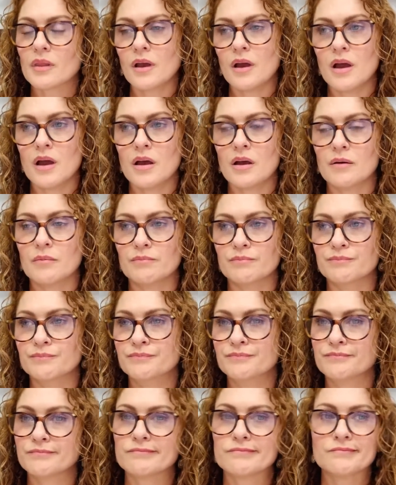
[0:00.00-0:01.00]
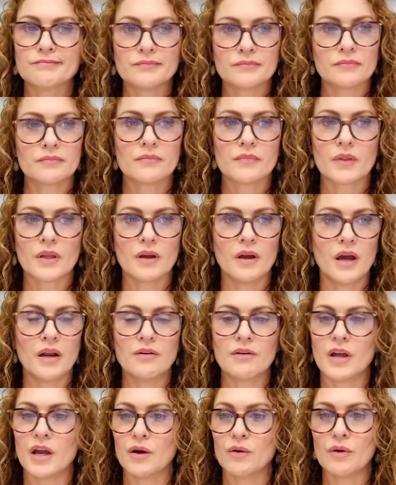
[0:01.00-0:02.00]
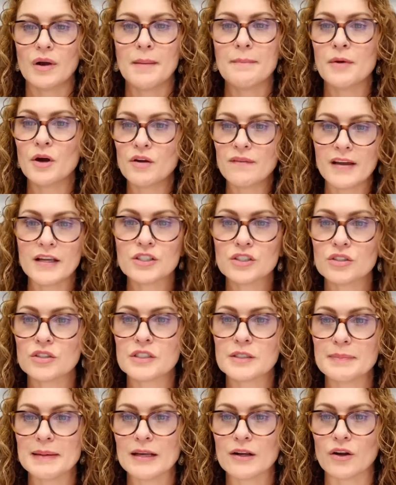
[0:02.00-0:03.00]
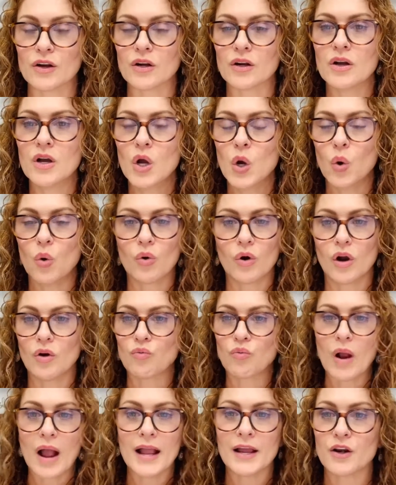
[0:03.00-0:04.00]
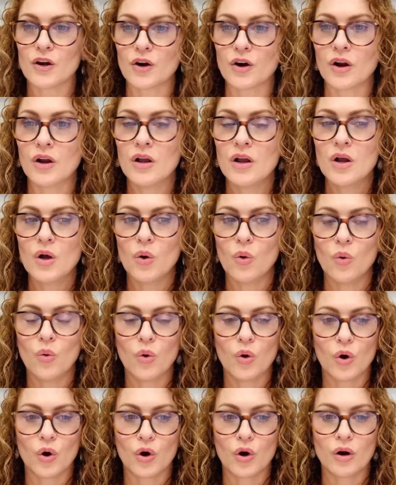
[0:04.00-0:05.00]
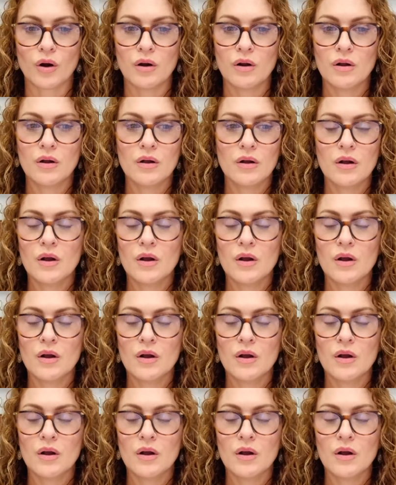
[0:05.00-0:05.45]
I don't know, a motivational speaker or a writer or